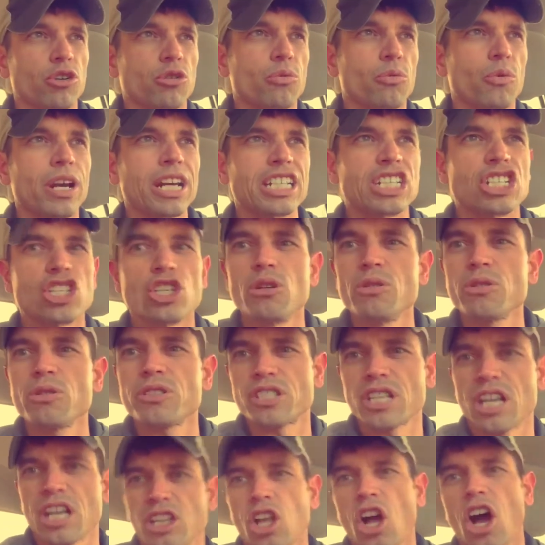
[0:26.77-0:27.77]
reduce
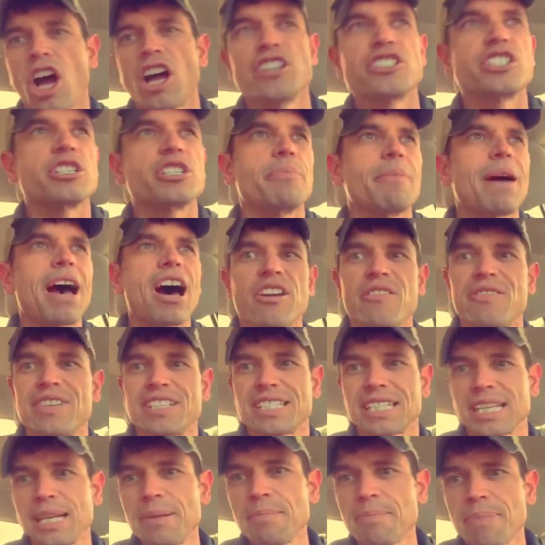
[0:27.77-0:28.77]
a large amount of
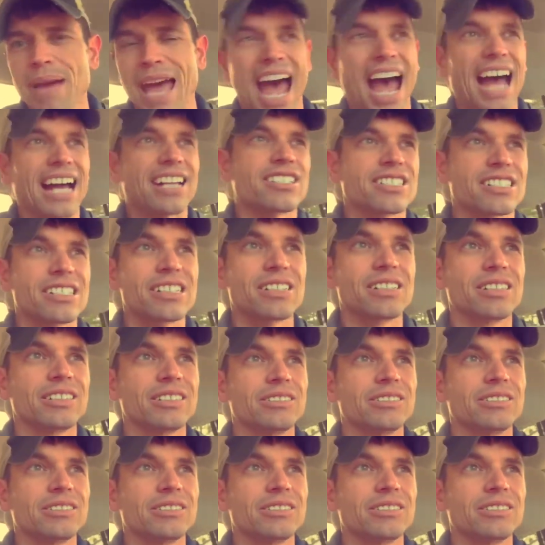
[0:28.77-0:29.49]
its impacts,